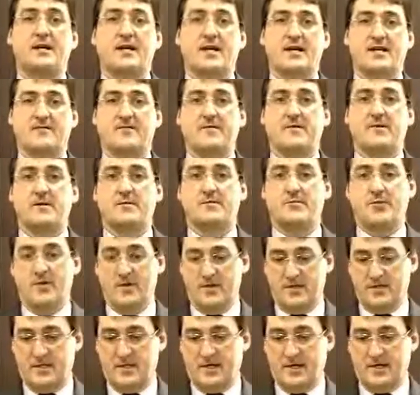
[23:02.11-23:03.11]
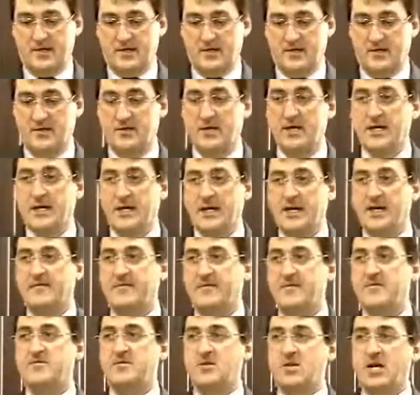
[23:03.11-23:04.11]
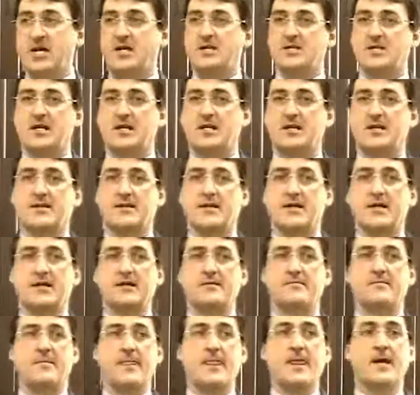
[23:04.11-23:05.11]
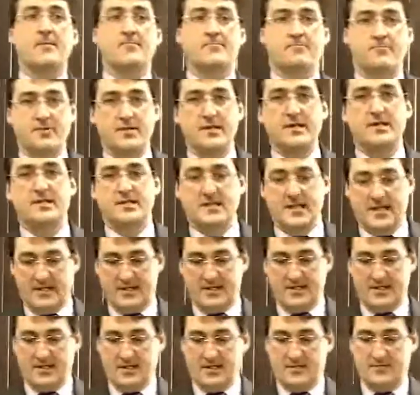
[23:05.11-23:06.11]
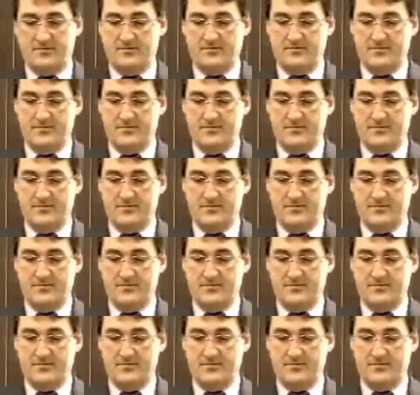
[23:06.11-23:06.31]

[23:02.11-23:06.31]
That's very important to us. So if you've changed anything, please let us know.